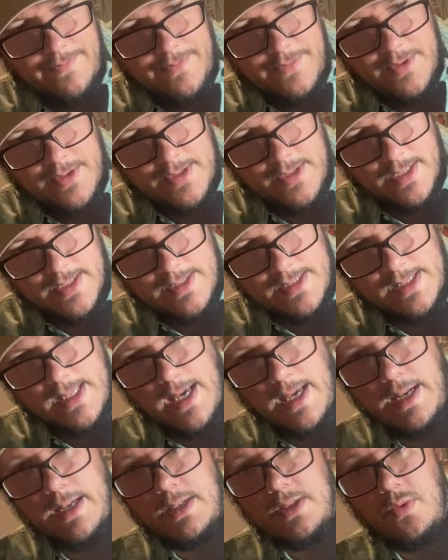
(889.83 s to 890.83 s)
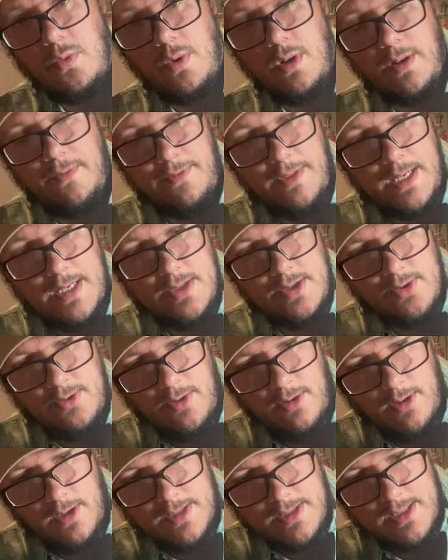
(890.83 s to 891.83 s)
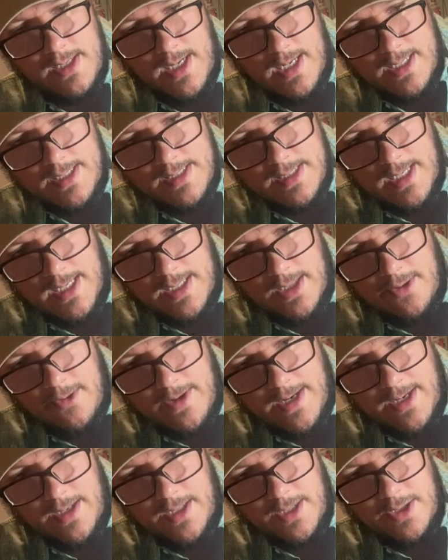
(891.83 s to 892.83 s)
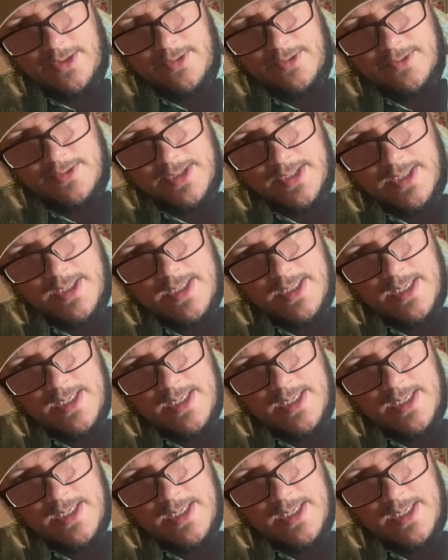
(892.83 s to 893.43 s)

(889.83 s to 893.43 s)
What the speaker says: Since that is one of the strongest knots I know how to use.